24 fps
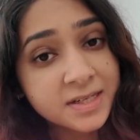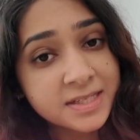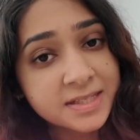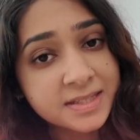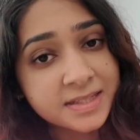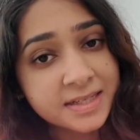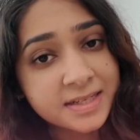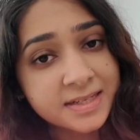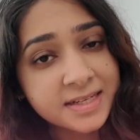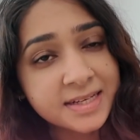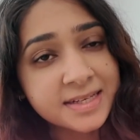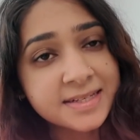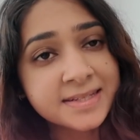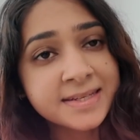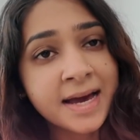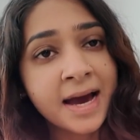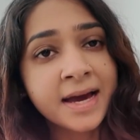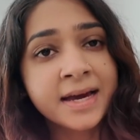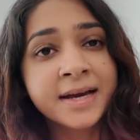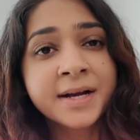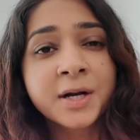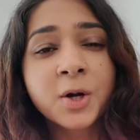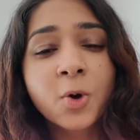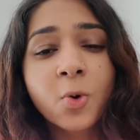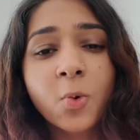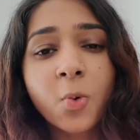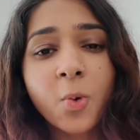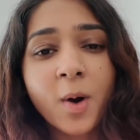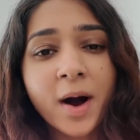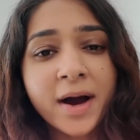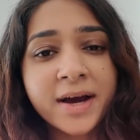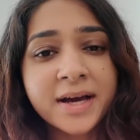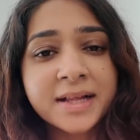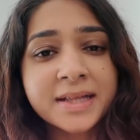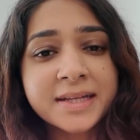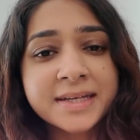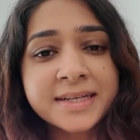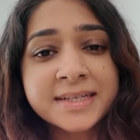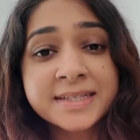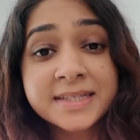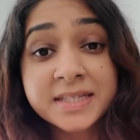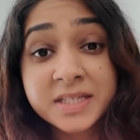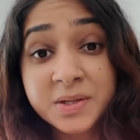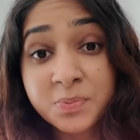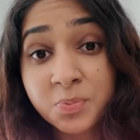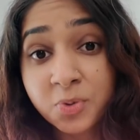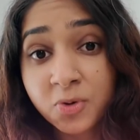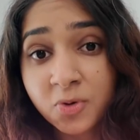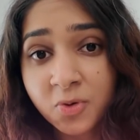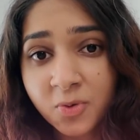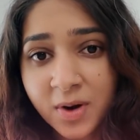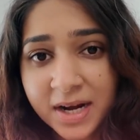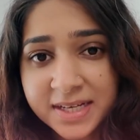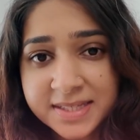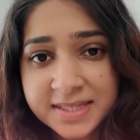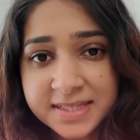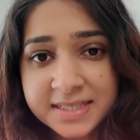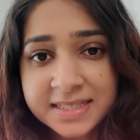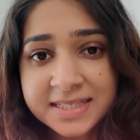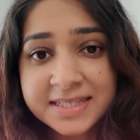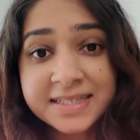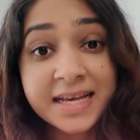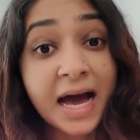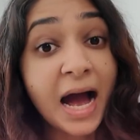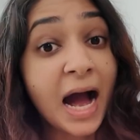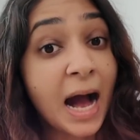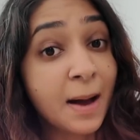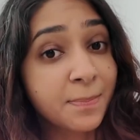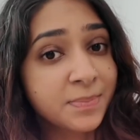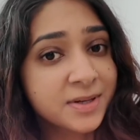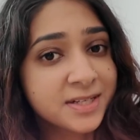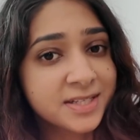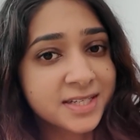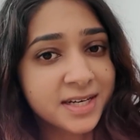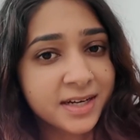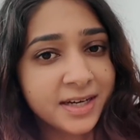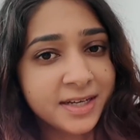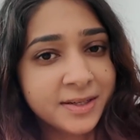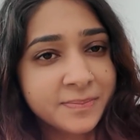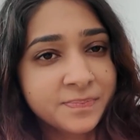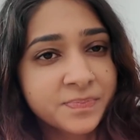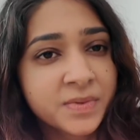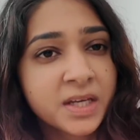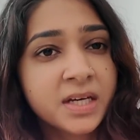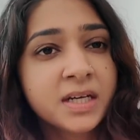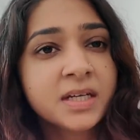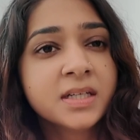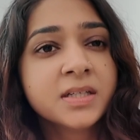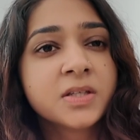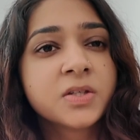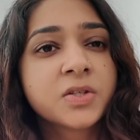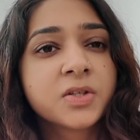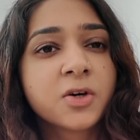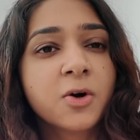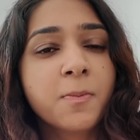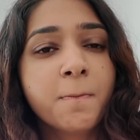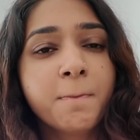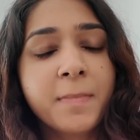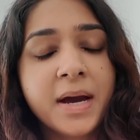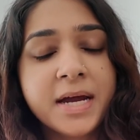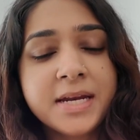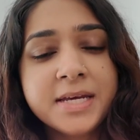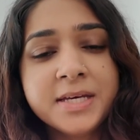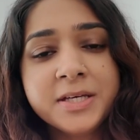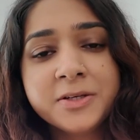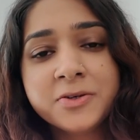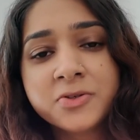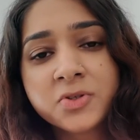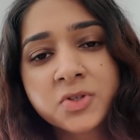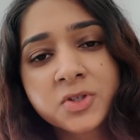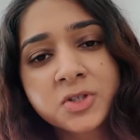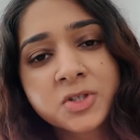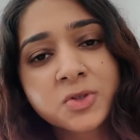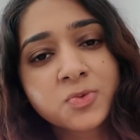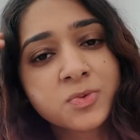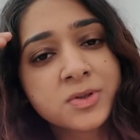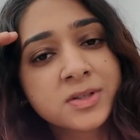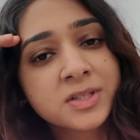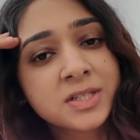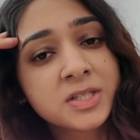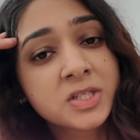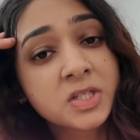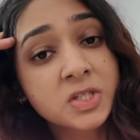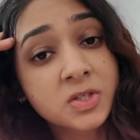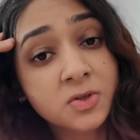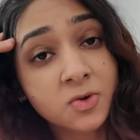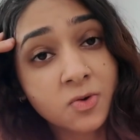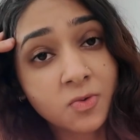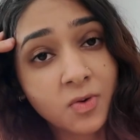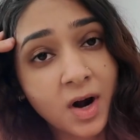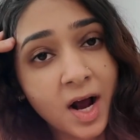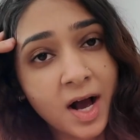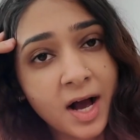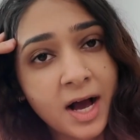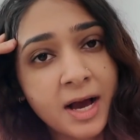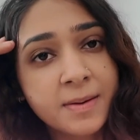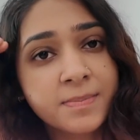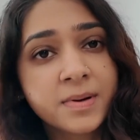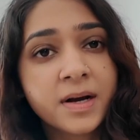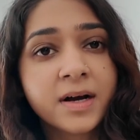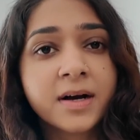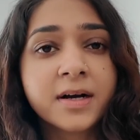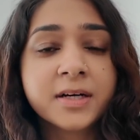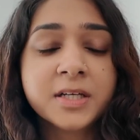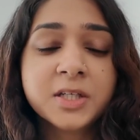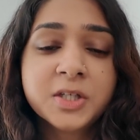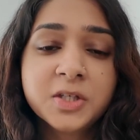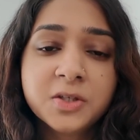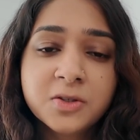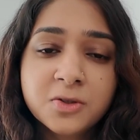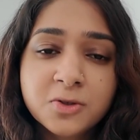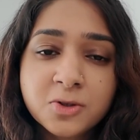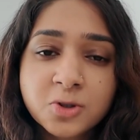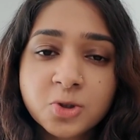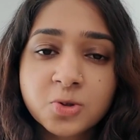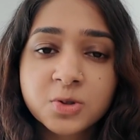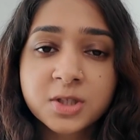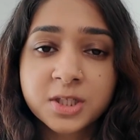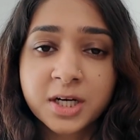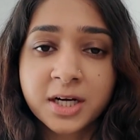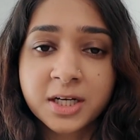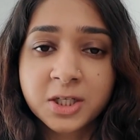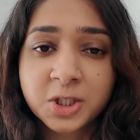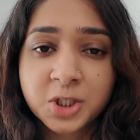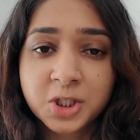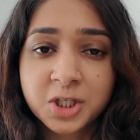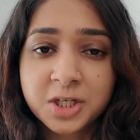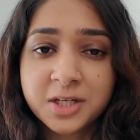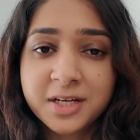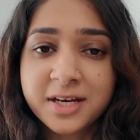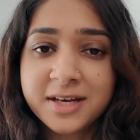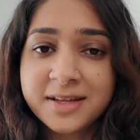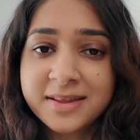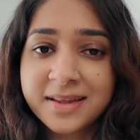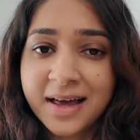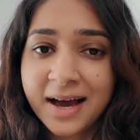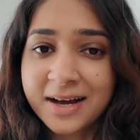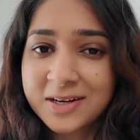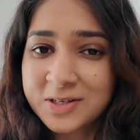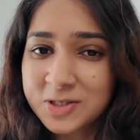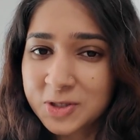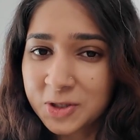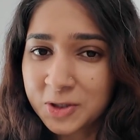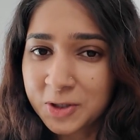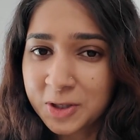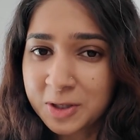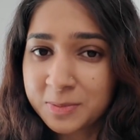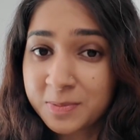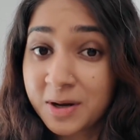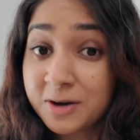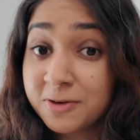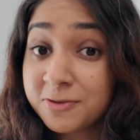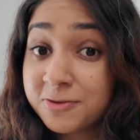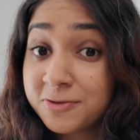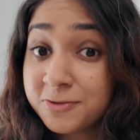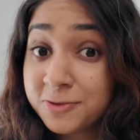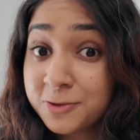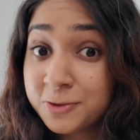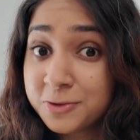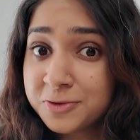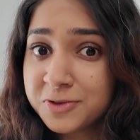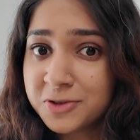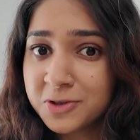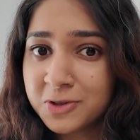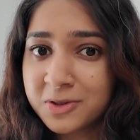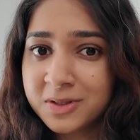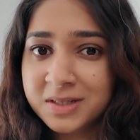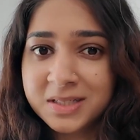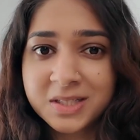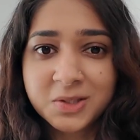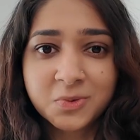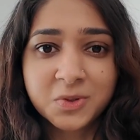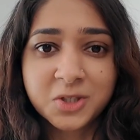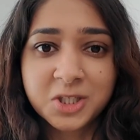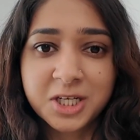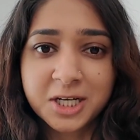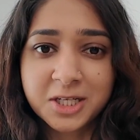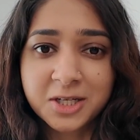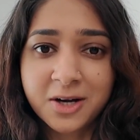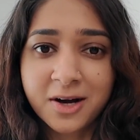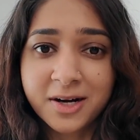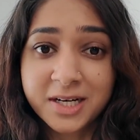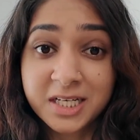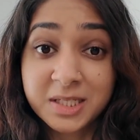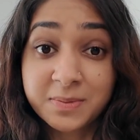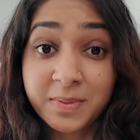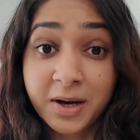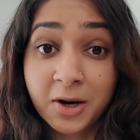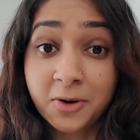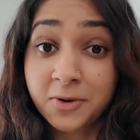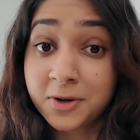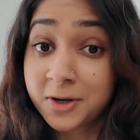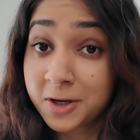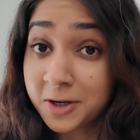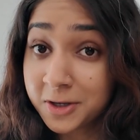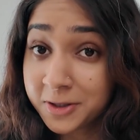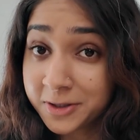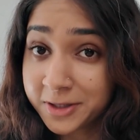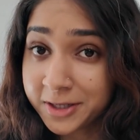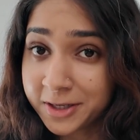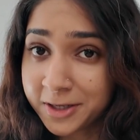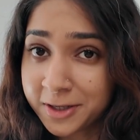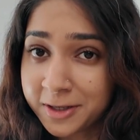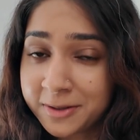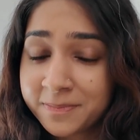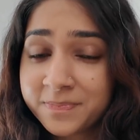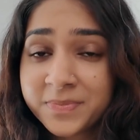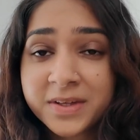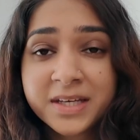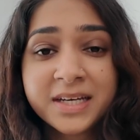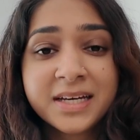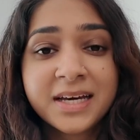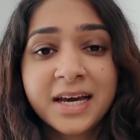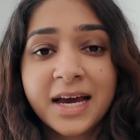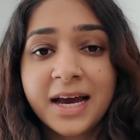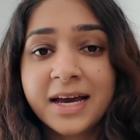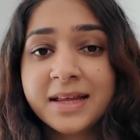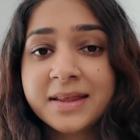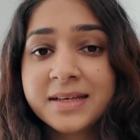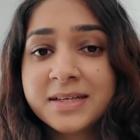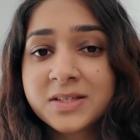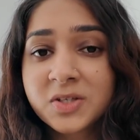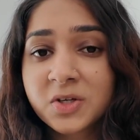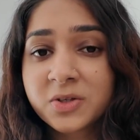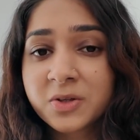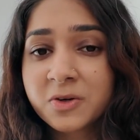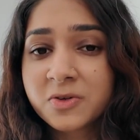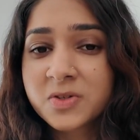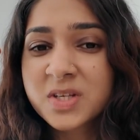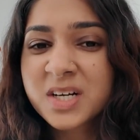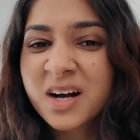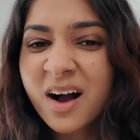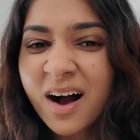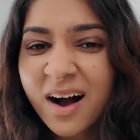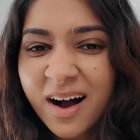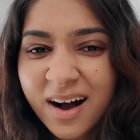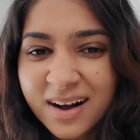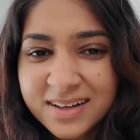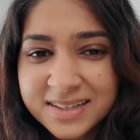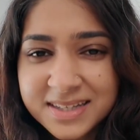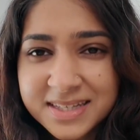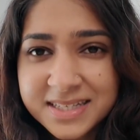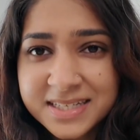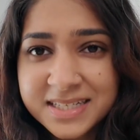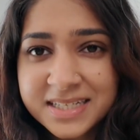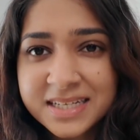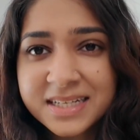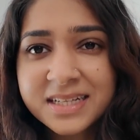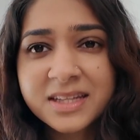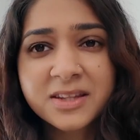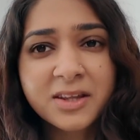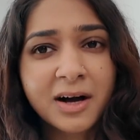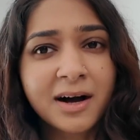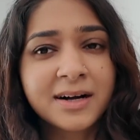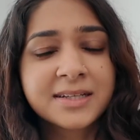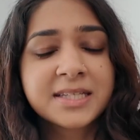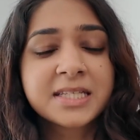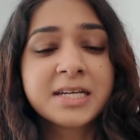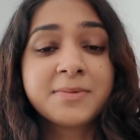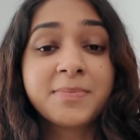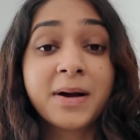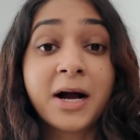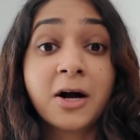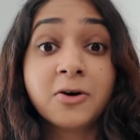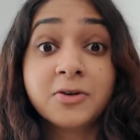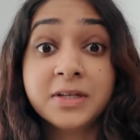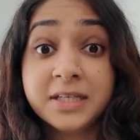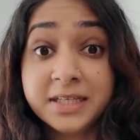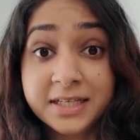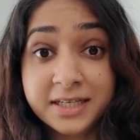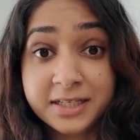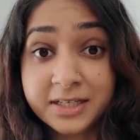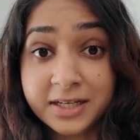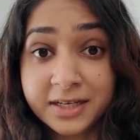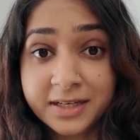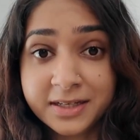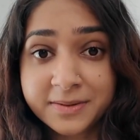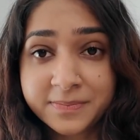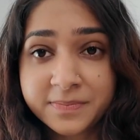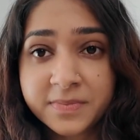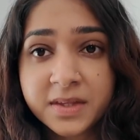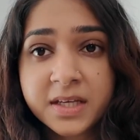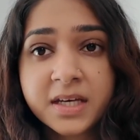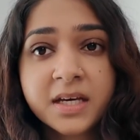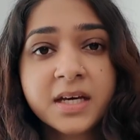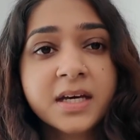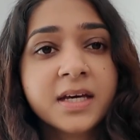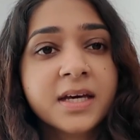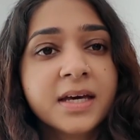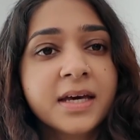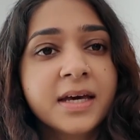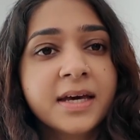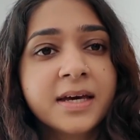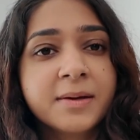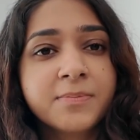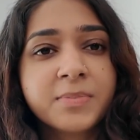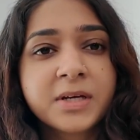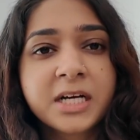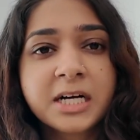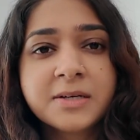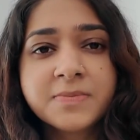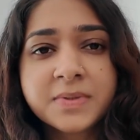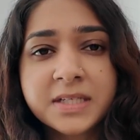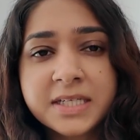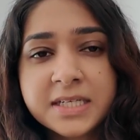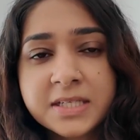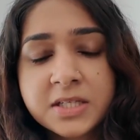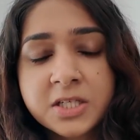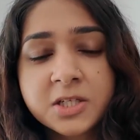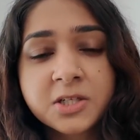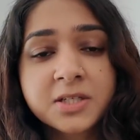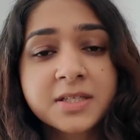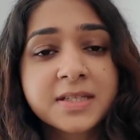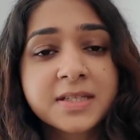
reason is that it quietly suppresses appetite. So many users will describe a huge reduction in that term food noise, which I talked about earlier. And these are those constant thoughts about eating. It becomes easier